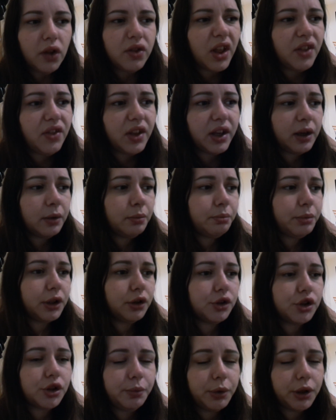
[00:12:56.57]
they can
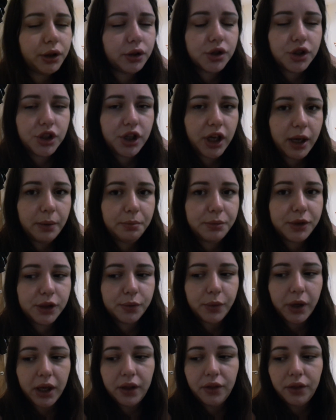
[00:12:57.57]
build up little
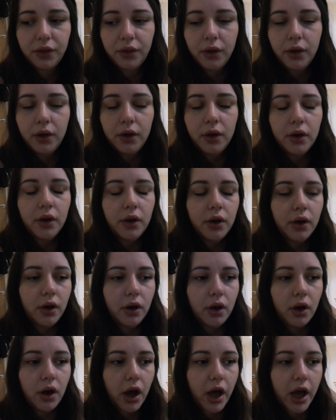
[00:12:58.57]
chips with
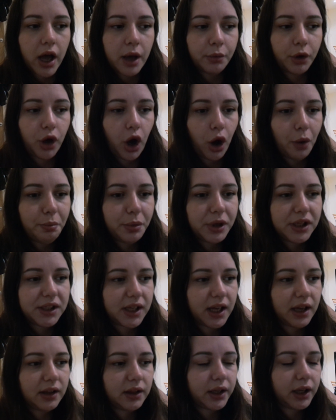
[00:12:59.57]

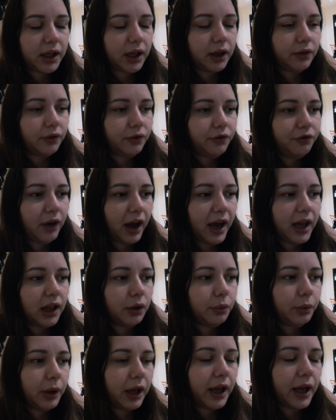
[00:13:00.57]
composite. They can file
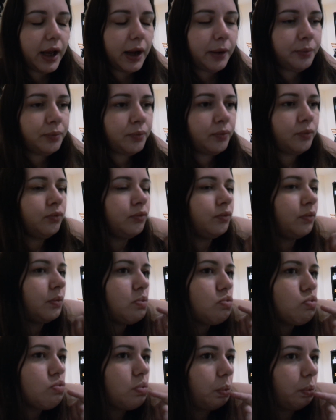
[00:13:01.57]
away
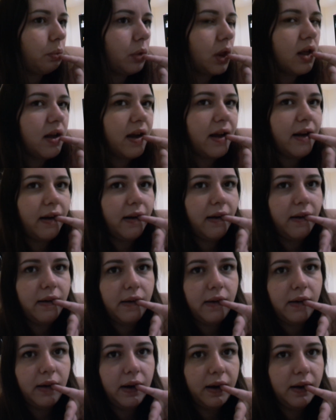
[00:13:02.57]
like
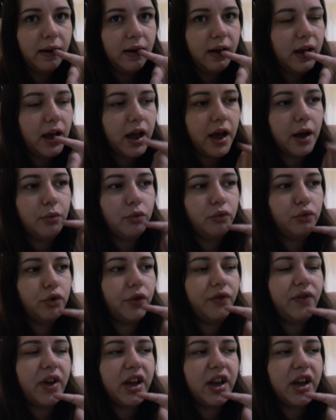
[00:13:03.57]
rough